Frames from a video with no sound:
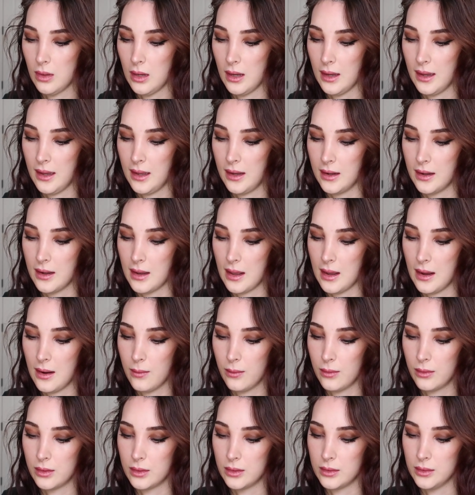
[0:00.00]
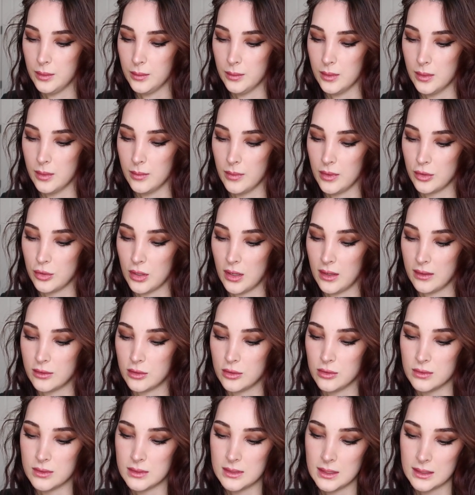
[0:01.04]
I had an hour to do them, and you had to
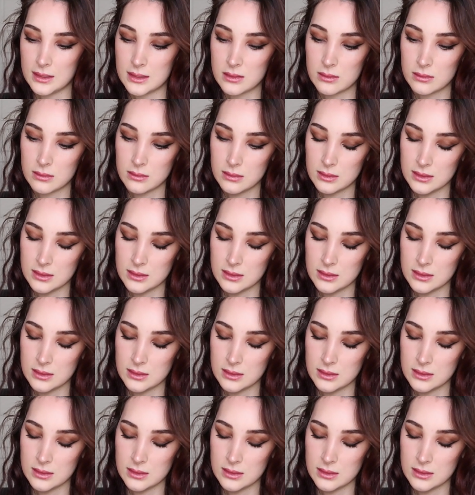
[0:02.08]
do 6